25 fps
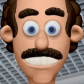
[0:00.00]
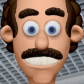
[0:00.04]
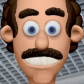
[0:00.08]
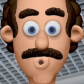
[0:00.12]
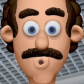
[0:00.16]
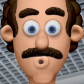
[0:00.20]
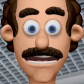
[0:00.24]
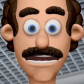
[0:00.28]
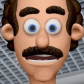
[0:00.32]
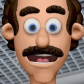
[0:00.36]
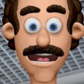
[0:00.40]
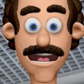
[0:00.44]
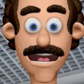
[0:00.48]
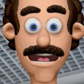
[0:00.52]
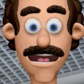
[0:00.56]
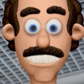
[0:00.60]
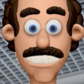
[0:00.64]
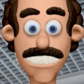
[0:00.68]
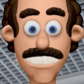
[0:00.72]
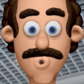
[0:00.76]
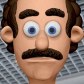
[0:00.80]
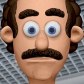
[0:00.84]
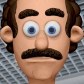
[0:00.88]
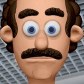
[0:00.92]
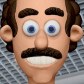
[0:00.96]
Maintenance
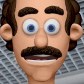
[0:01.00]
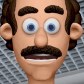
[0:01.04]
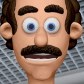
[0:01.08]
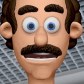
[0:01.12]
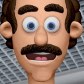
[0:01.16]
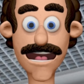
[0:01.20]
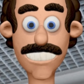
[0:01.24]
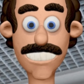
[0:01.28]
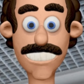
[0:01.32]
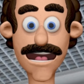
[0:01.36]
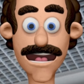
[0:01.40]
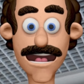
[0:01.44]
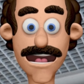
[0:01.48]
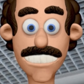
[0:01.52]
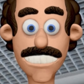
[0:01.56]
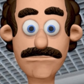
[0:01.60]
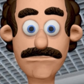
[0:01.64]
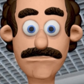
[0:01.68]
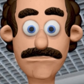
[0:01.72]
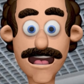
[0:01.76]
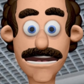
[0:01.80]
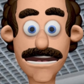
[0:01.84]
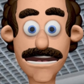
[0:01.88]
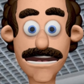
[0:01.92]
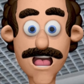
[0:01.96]
typically involves
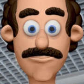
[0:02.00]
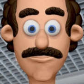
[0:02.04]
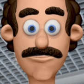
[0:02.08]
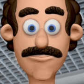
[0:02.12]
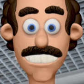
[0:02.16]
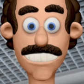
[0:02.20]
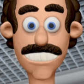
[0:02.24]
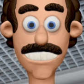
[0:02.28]
periodic